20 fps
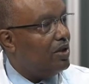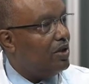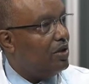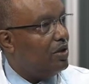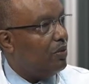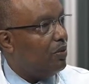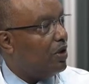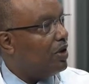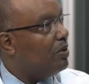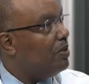The
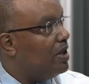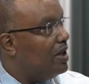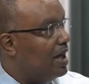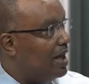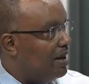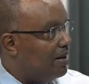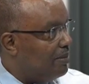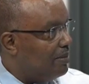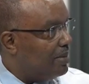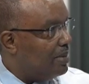work with
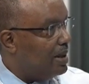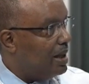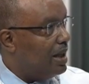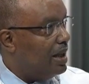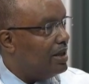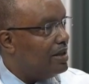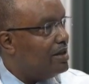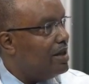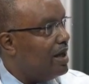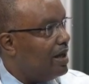him
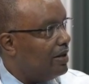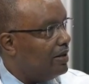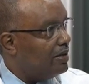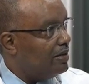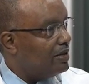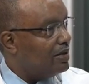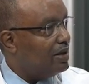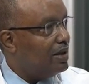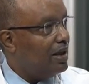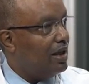
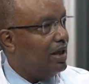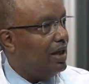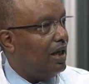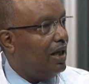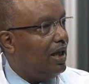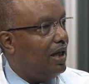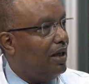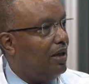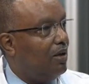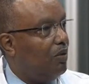entailed
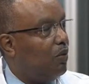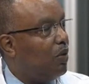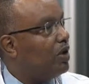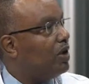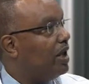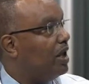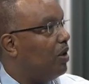working